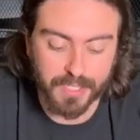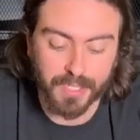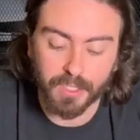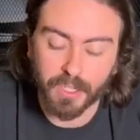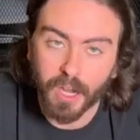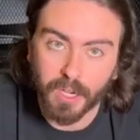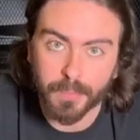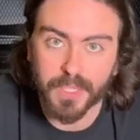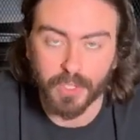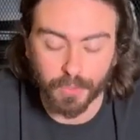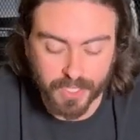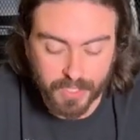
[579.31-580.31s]
The economy
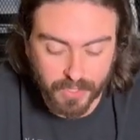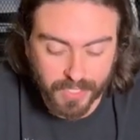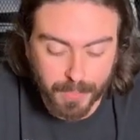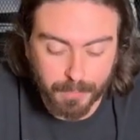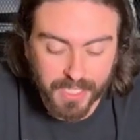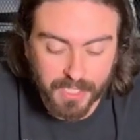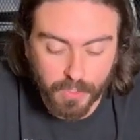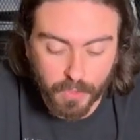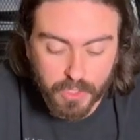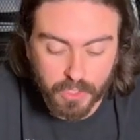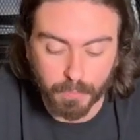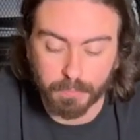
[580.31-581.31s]
tokens can be
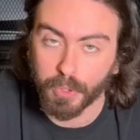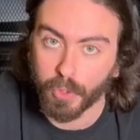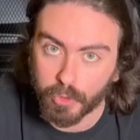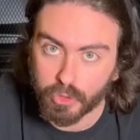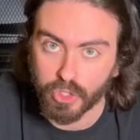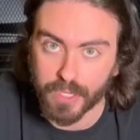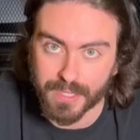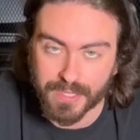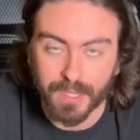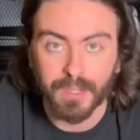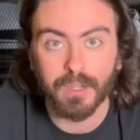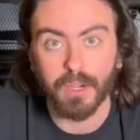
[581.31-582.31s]
used to
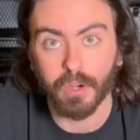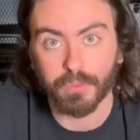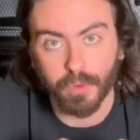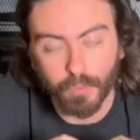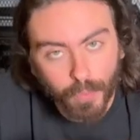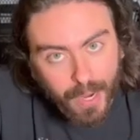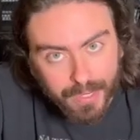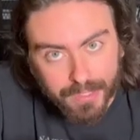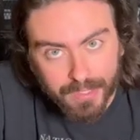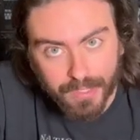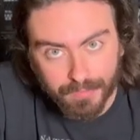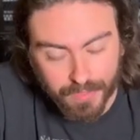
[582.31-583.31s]
purchase a
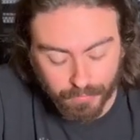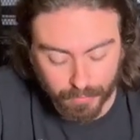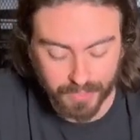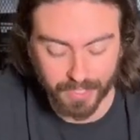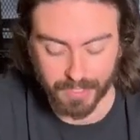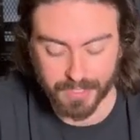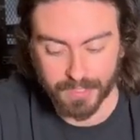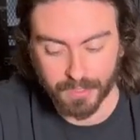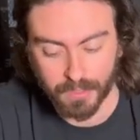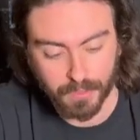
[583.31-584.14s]
variety of different things.